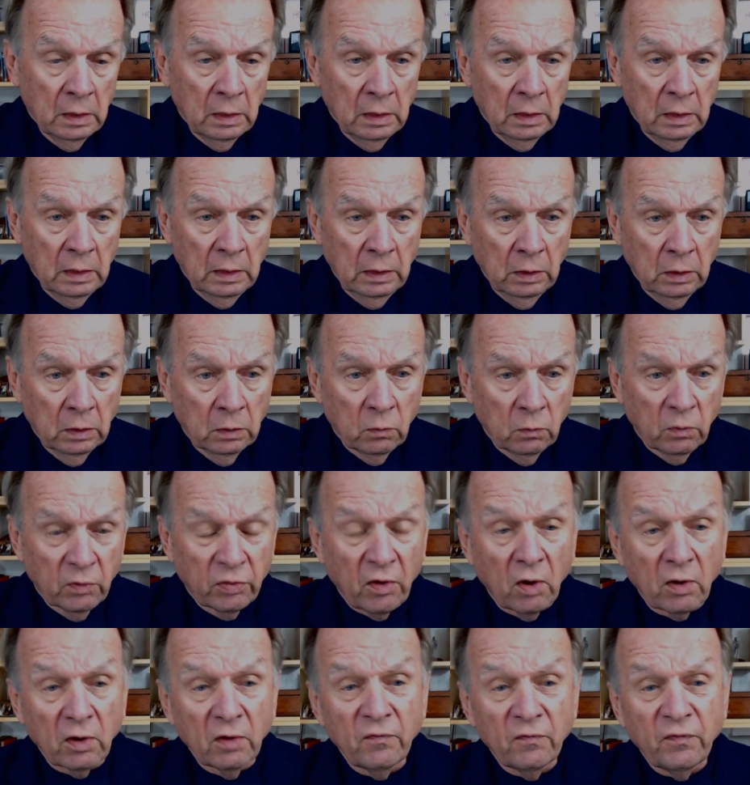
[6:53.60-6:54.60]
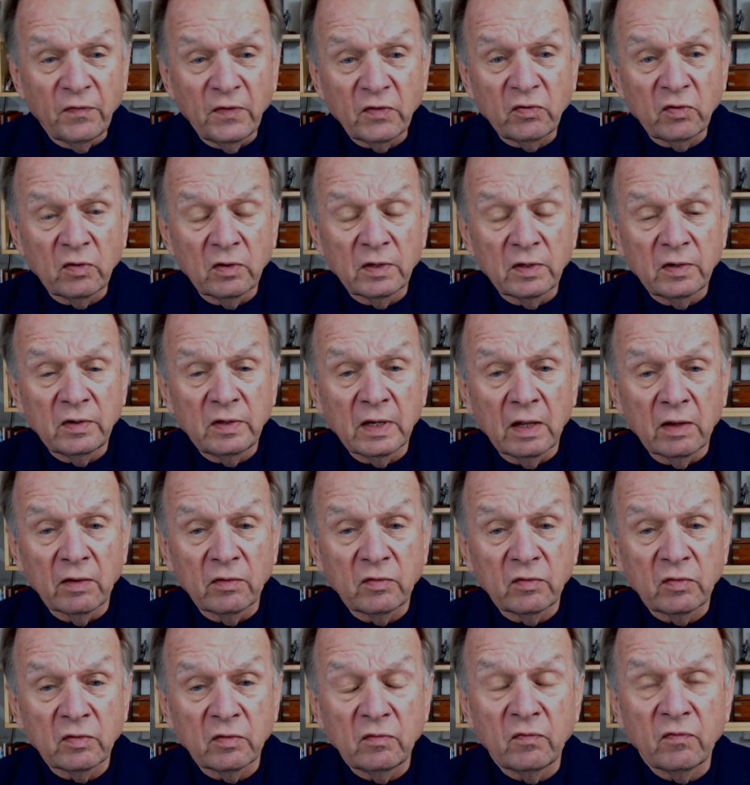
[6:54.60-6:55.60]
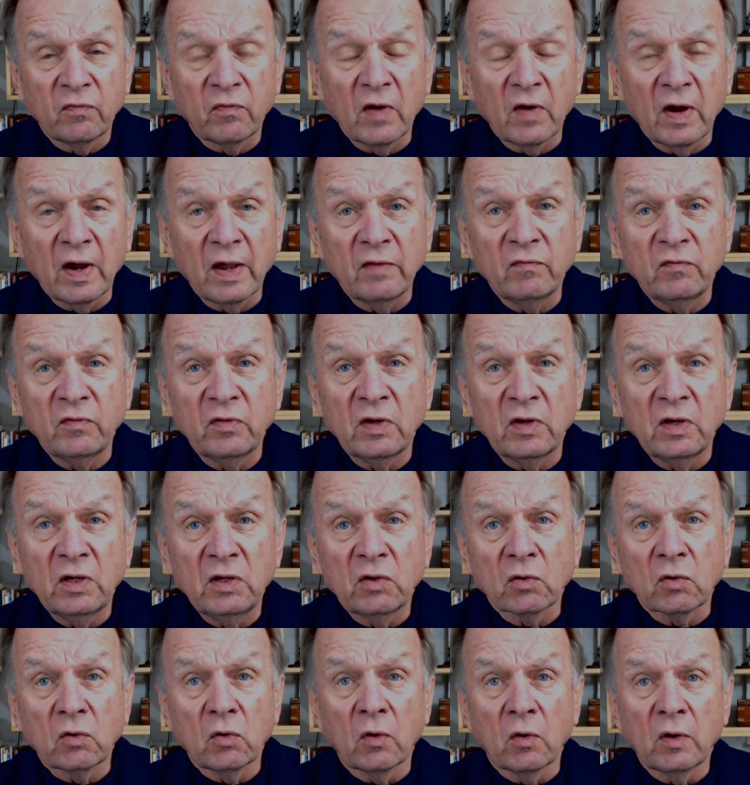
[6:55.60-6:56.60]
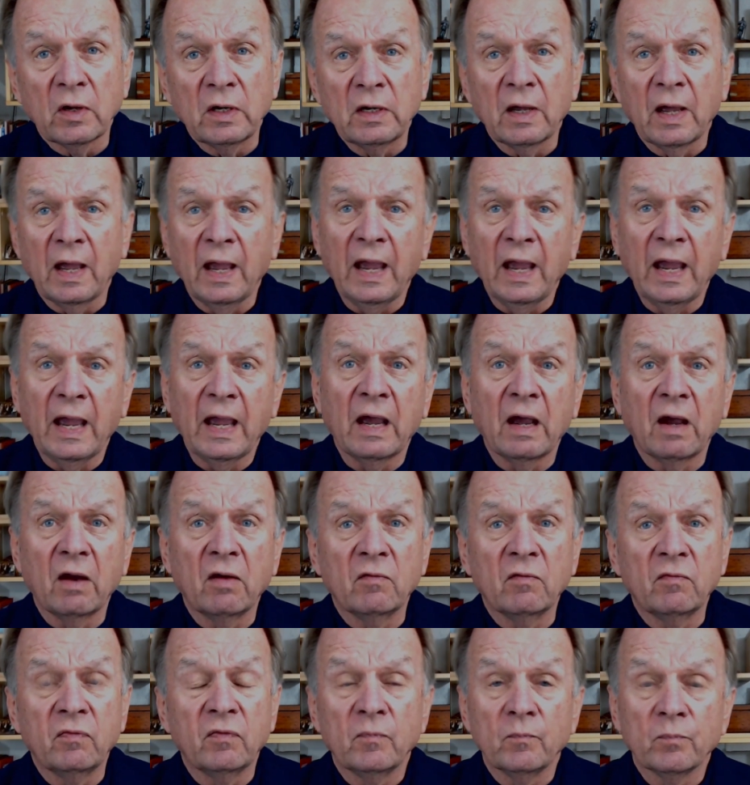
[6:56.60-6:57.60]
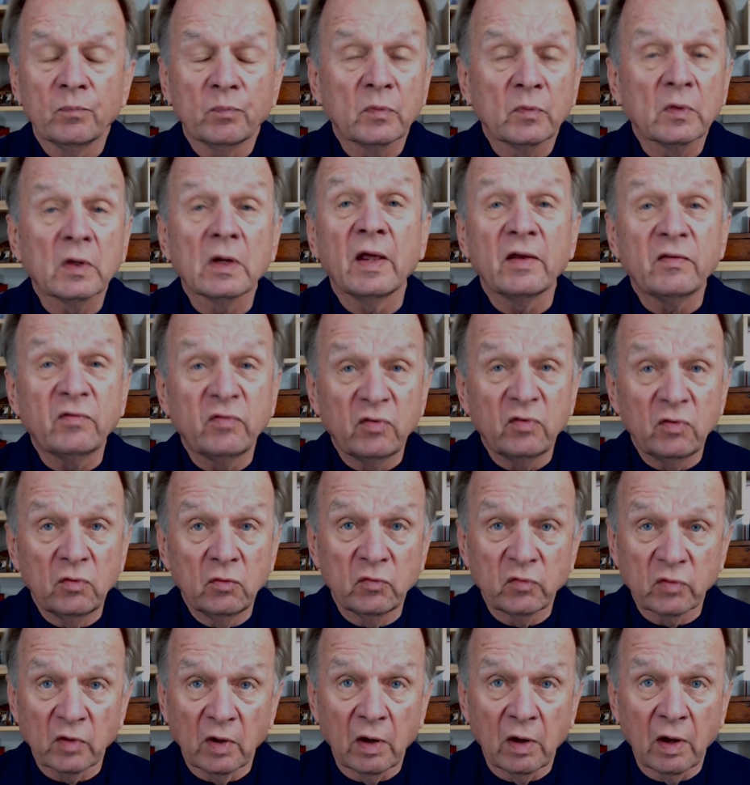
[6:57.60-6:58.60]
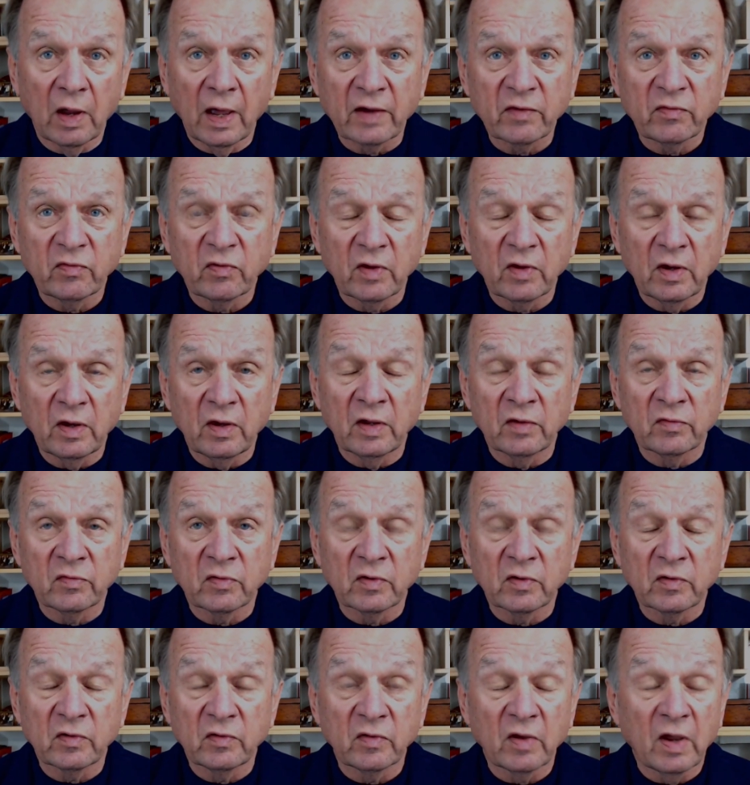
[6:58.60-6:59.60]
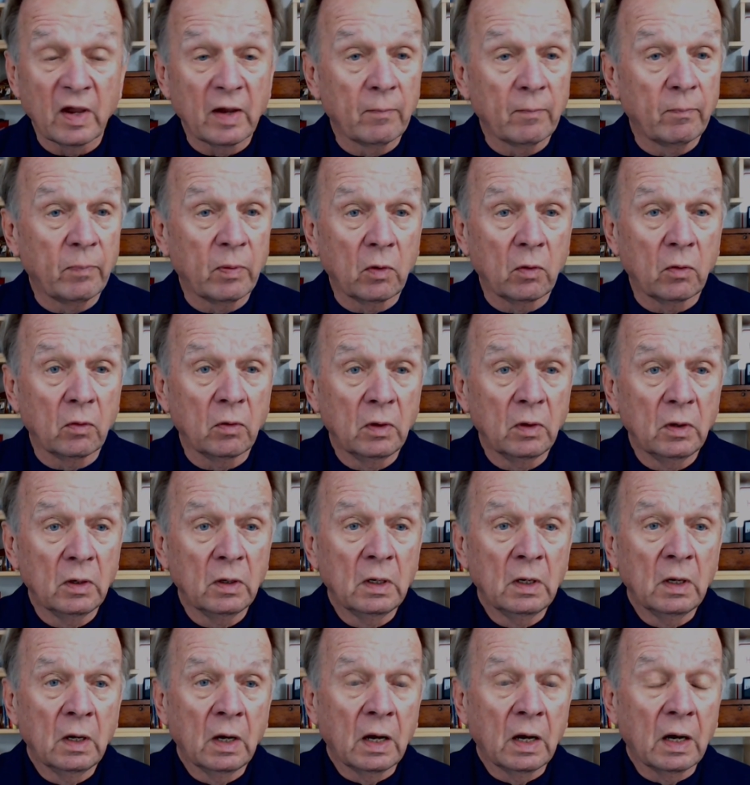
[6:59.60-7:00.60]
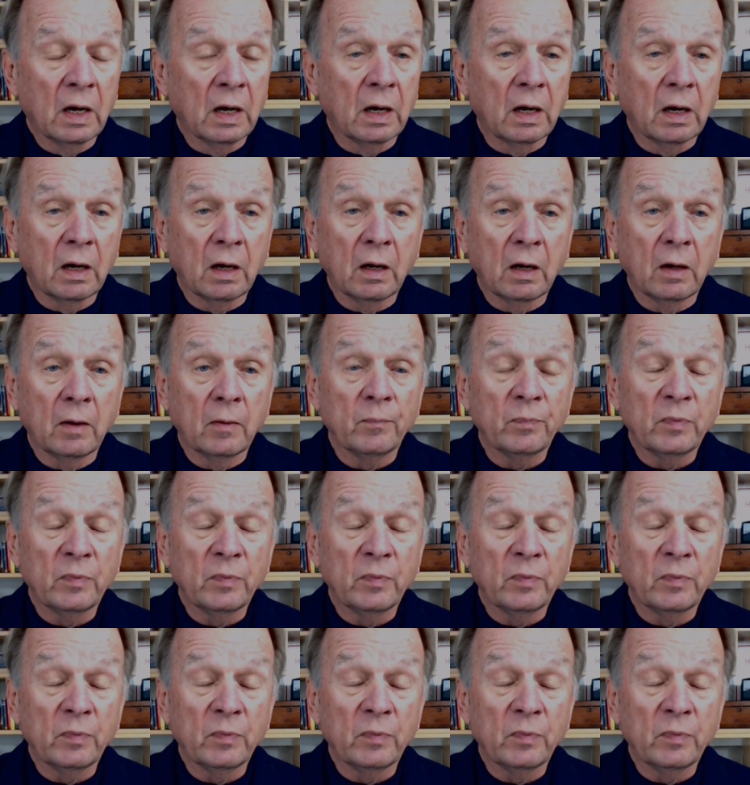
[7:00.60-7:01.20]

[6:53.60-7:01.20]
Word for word: With artificial intelligence and five G, you're going to have, let's use Alexa as an example, um, in